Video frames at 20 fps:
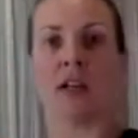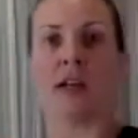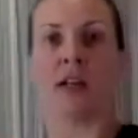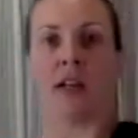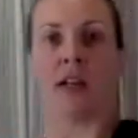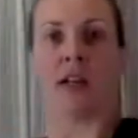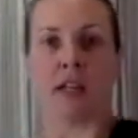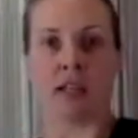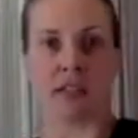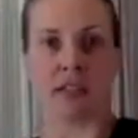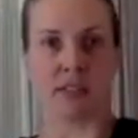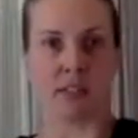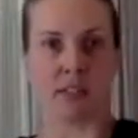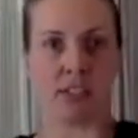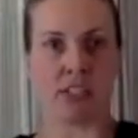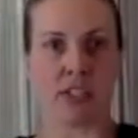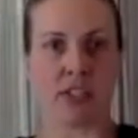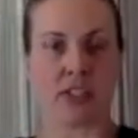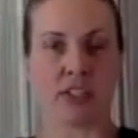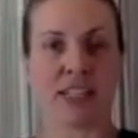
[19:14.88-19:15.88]
Hands
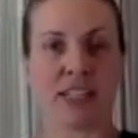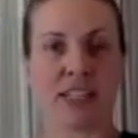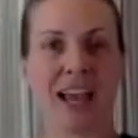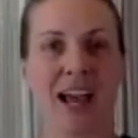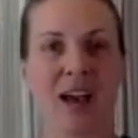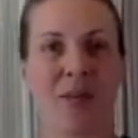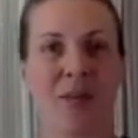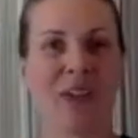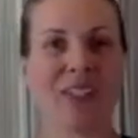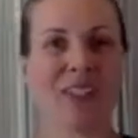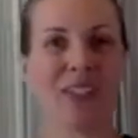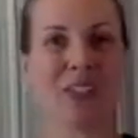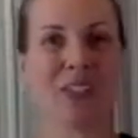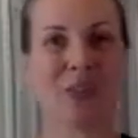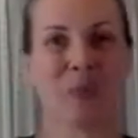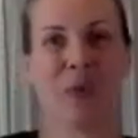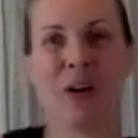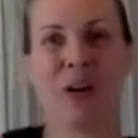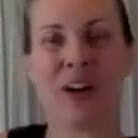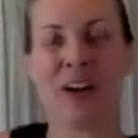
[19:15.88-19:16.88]
onto your lap. Let's
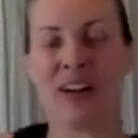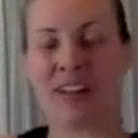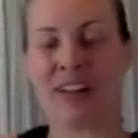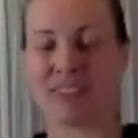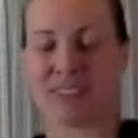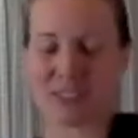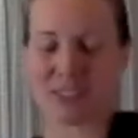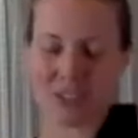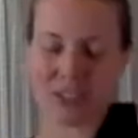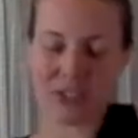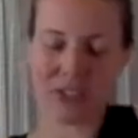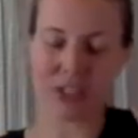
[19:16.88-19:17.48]
just pause.